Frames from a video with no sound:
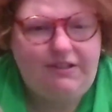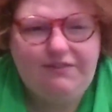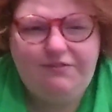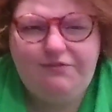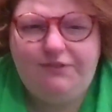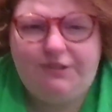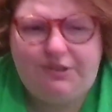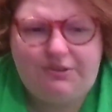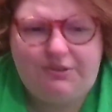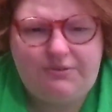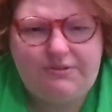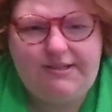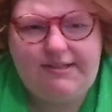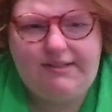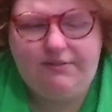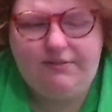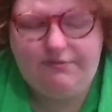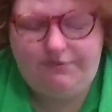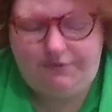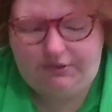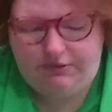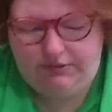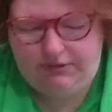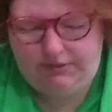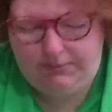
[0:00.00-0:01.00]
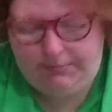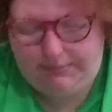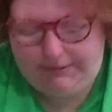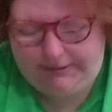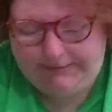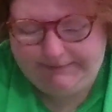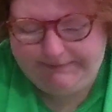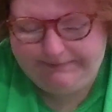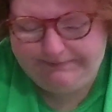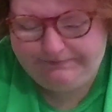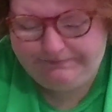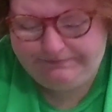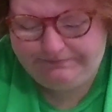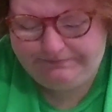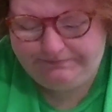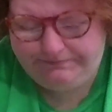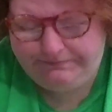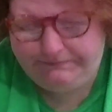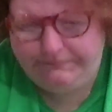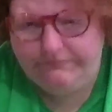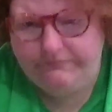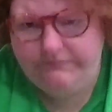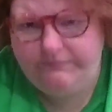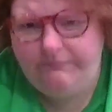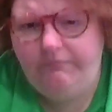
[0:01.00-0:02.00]
fiddles out for a little bit.
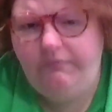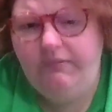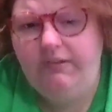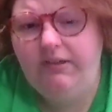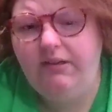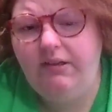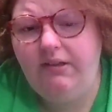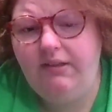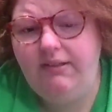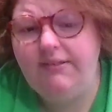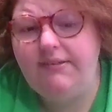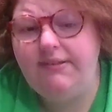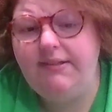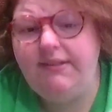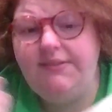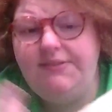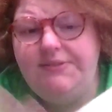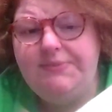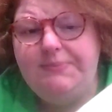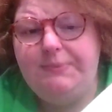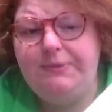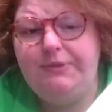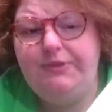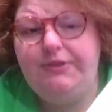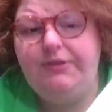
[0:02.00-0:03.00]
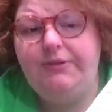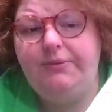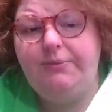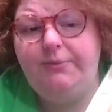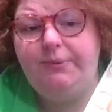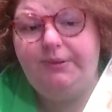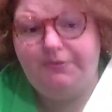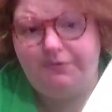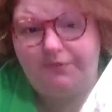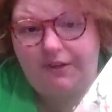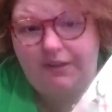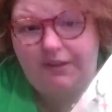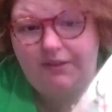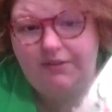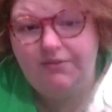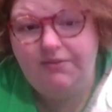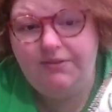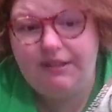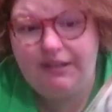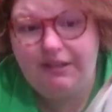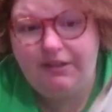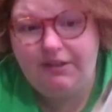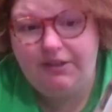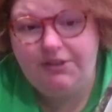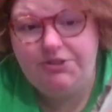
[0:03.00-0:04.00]
In this book, we follow
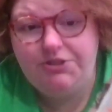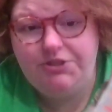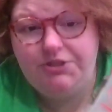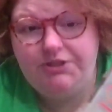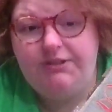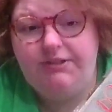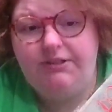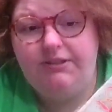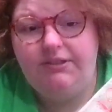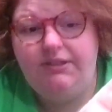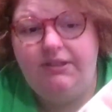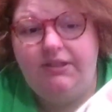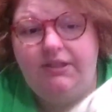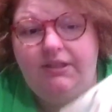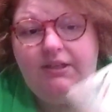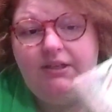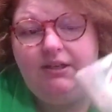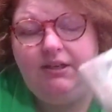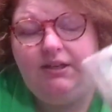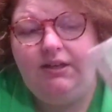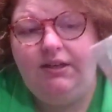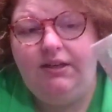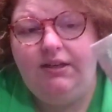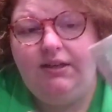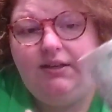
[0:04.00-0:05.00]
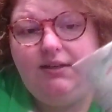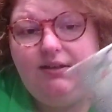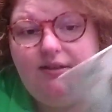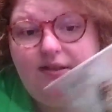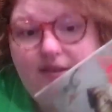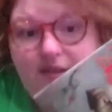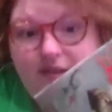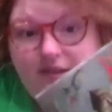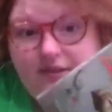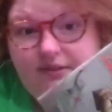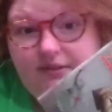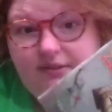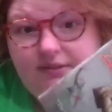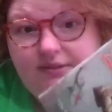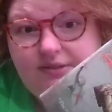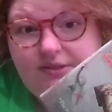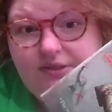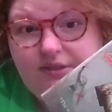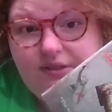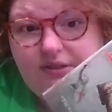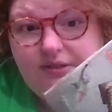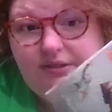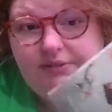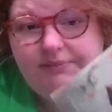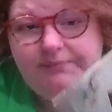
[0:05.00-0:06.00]
the archer Nicholas
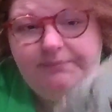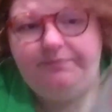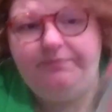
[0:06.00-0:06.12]
Hook.